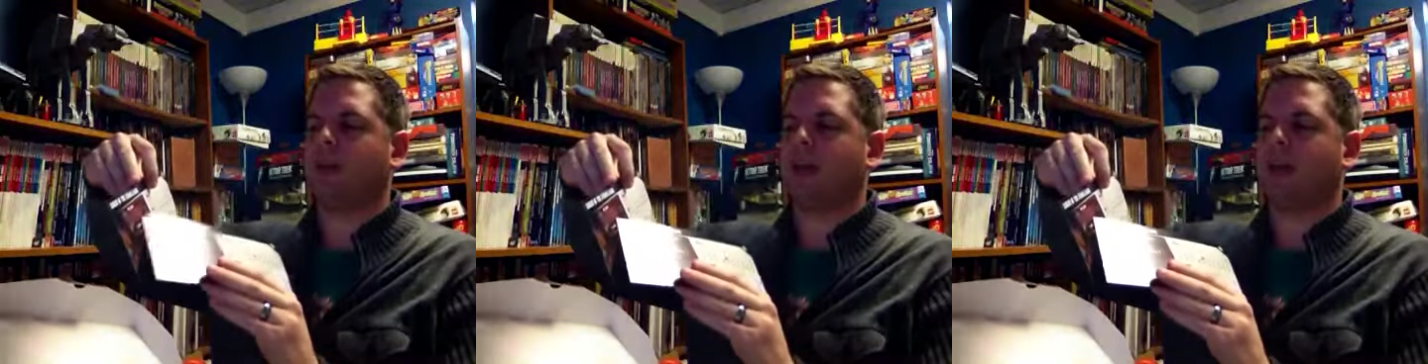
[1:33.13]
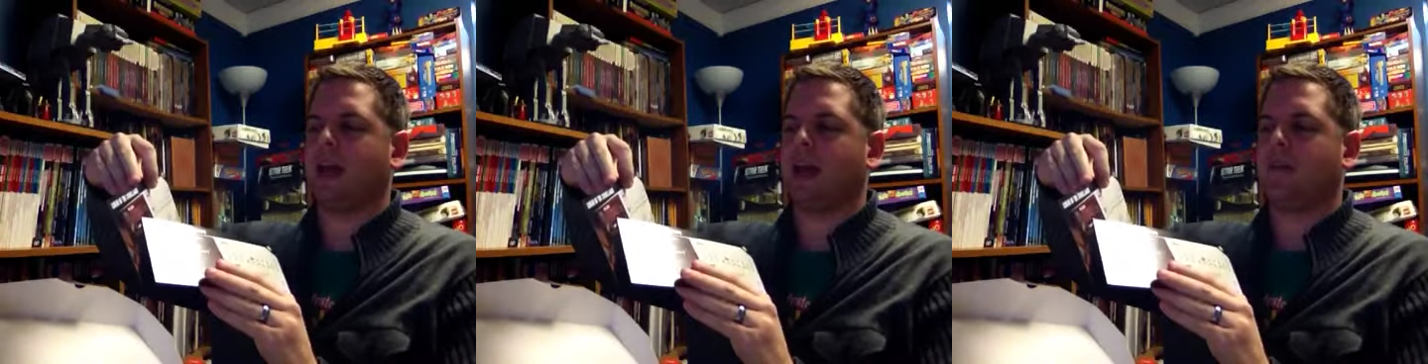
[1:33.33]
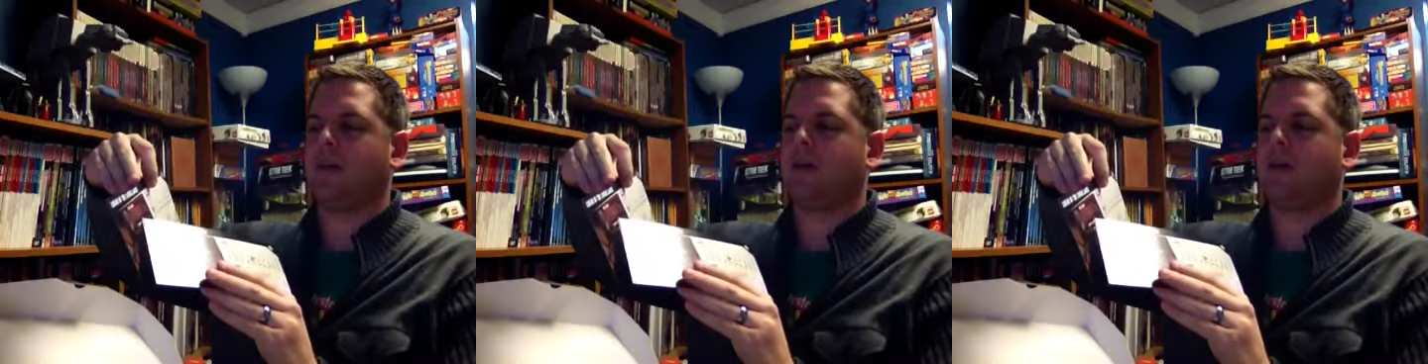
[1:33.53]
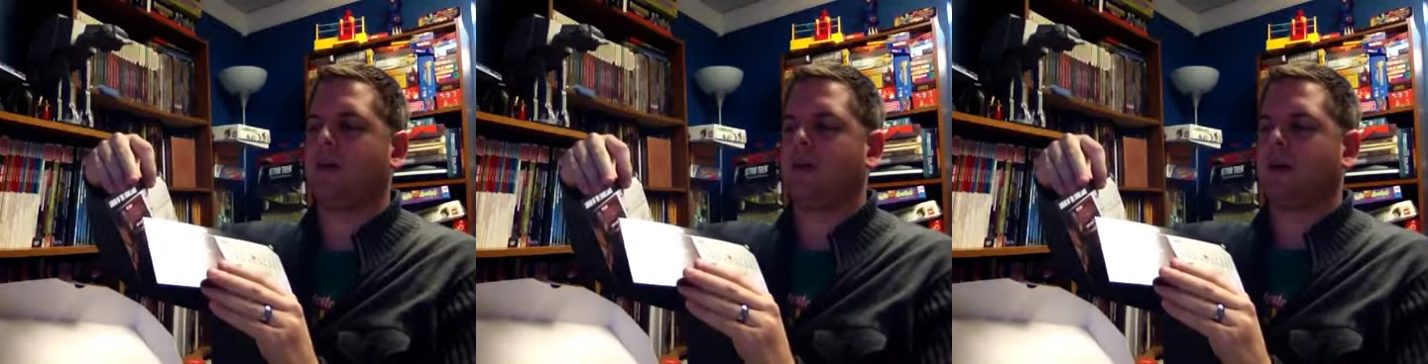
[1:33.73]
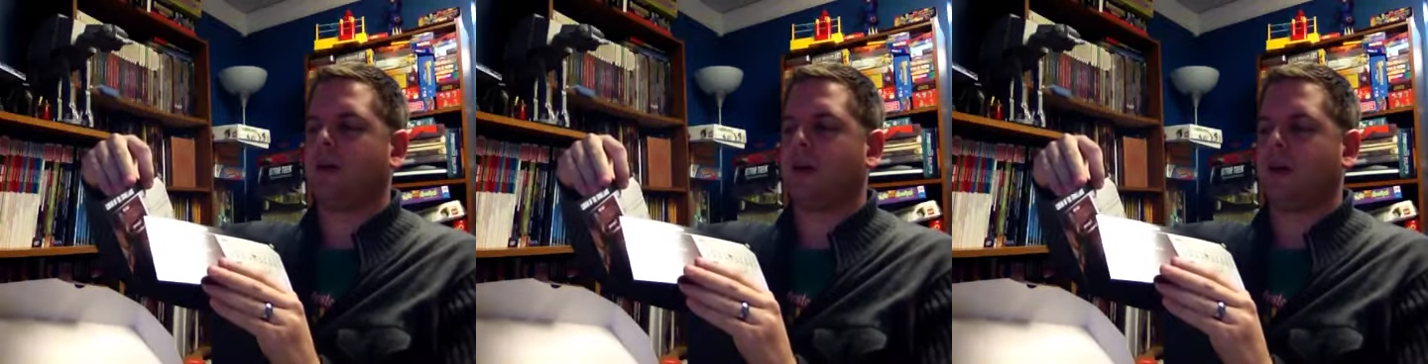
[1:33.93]
of the game
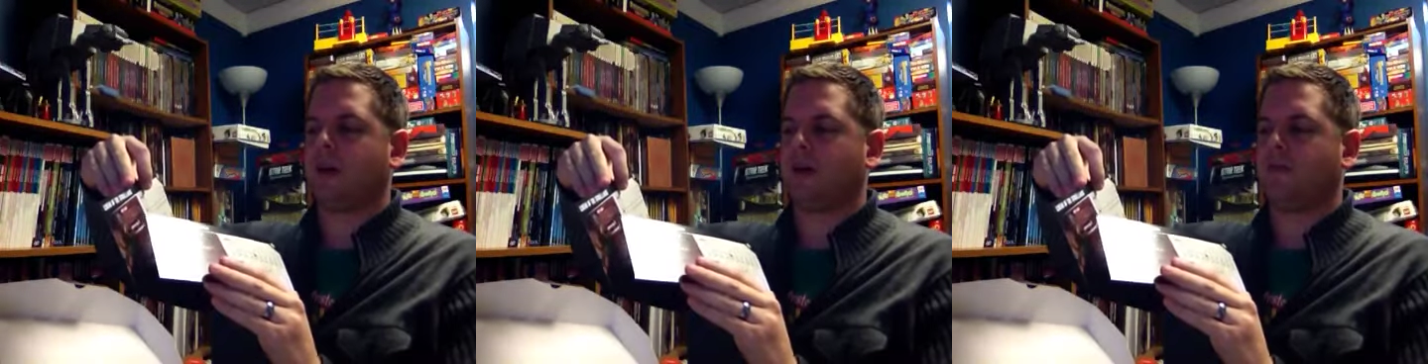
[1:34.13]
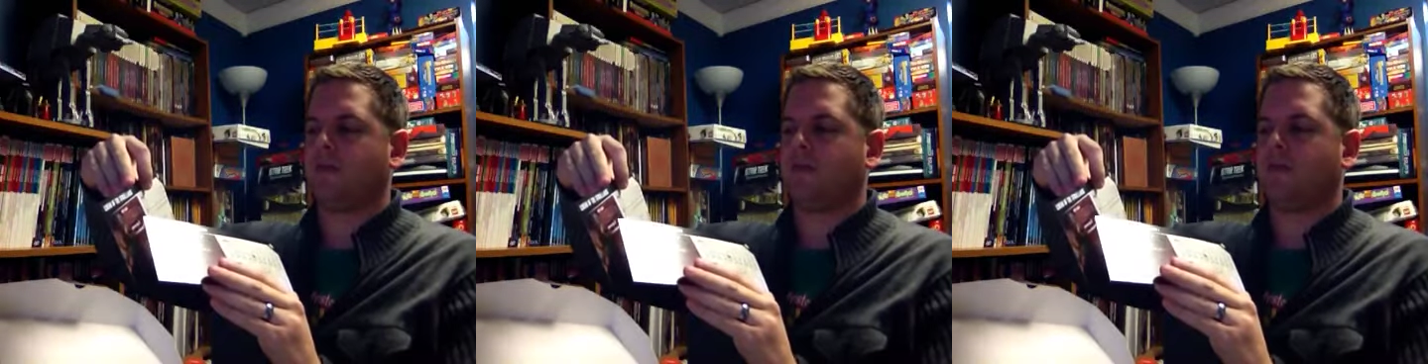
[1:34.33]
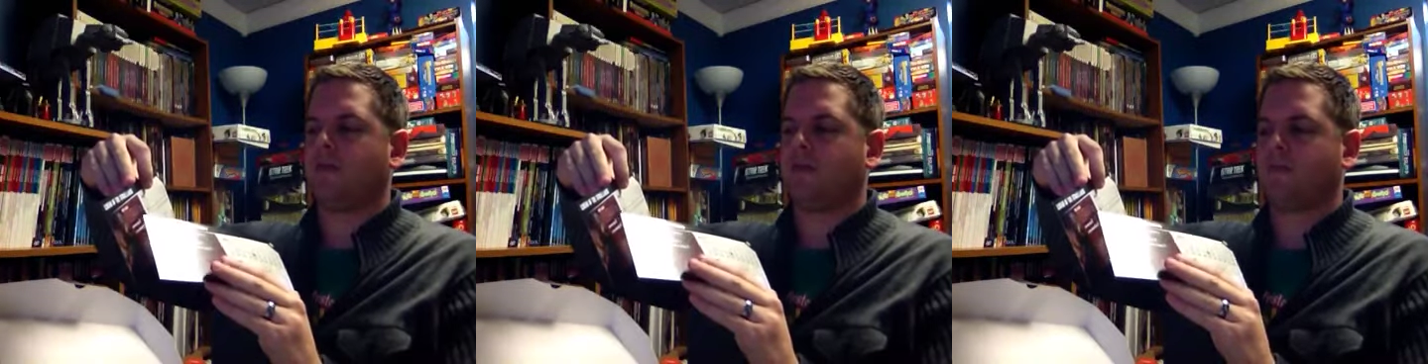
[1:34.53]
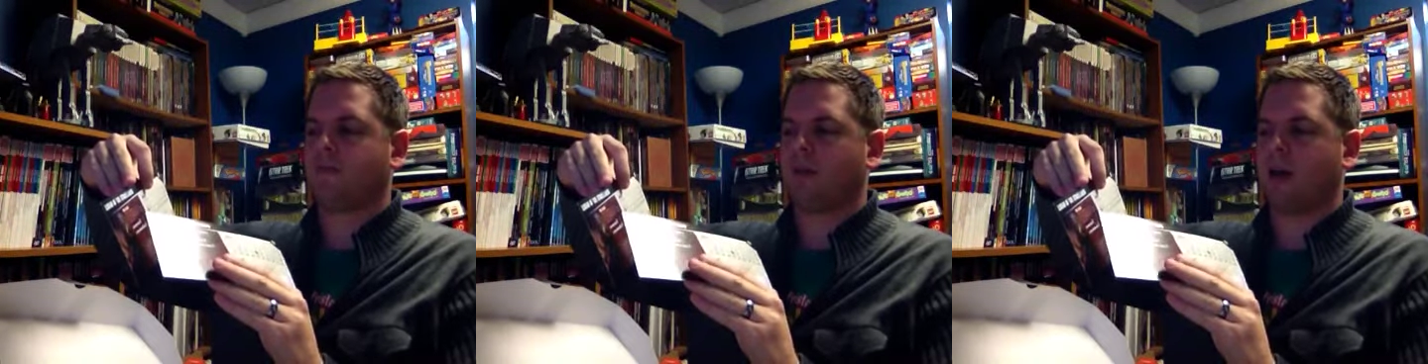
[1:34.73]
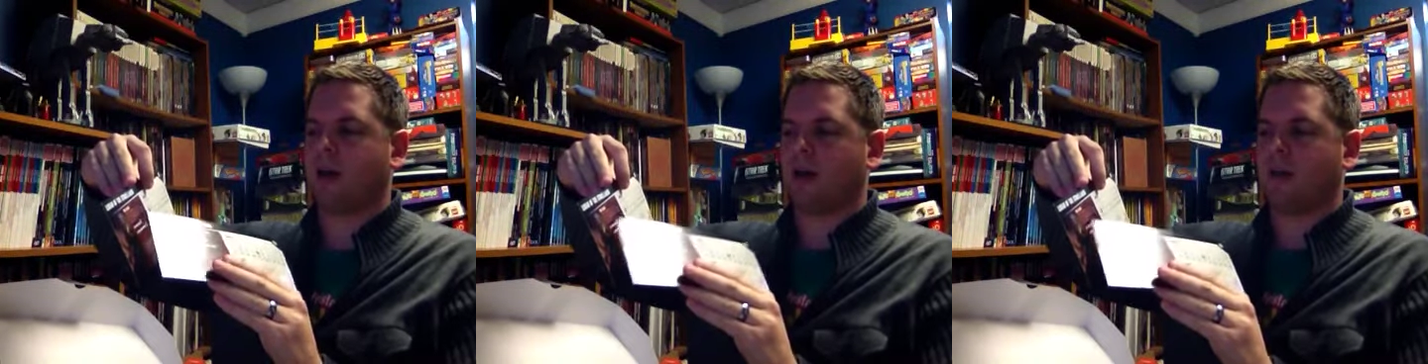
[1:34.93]

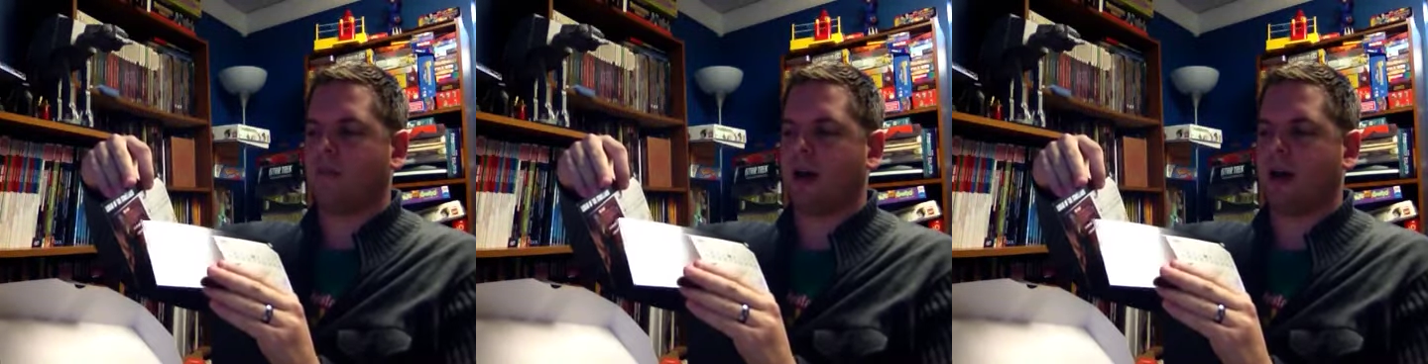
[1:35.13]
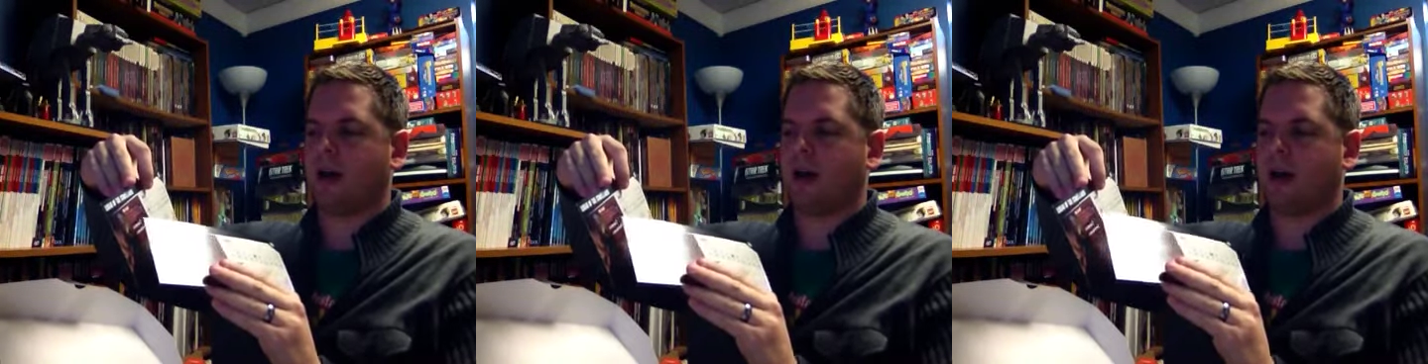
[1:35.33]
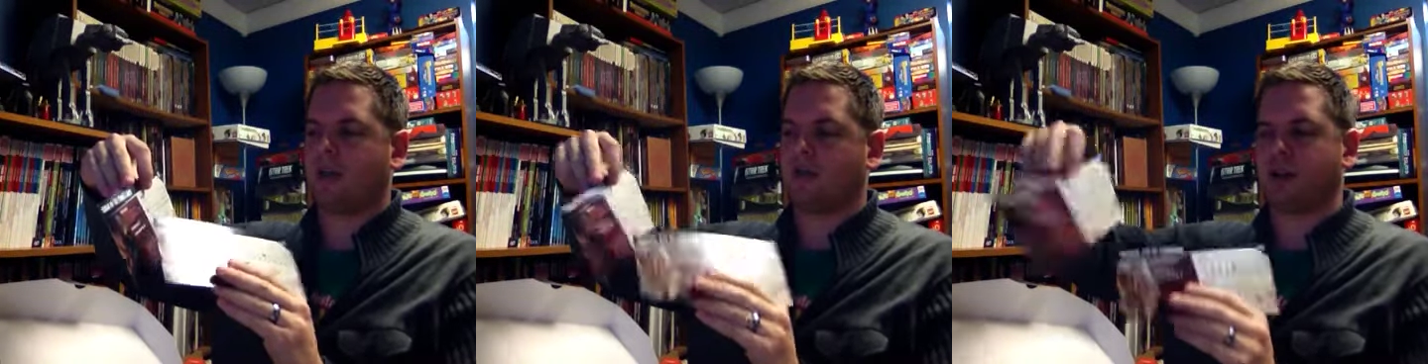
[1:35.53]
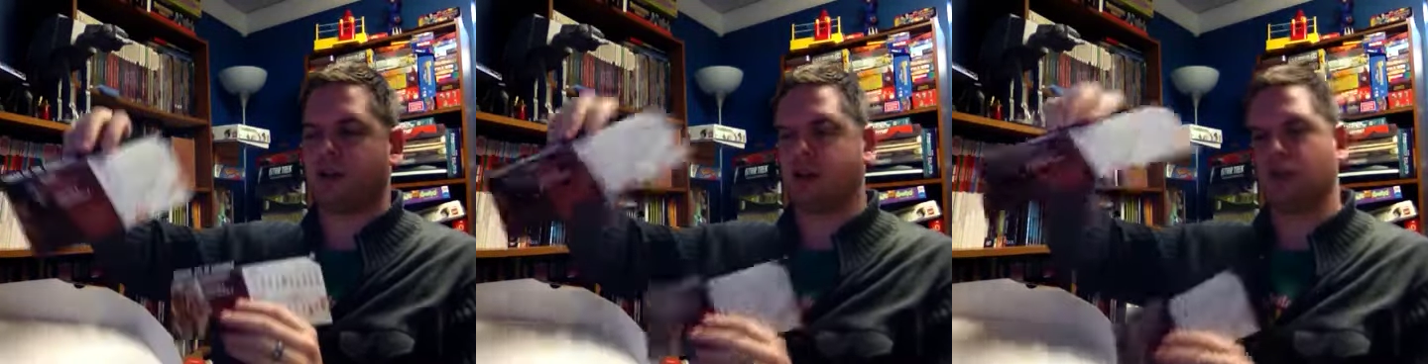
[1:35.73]
occupying a treasure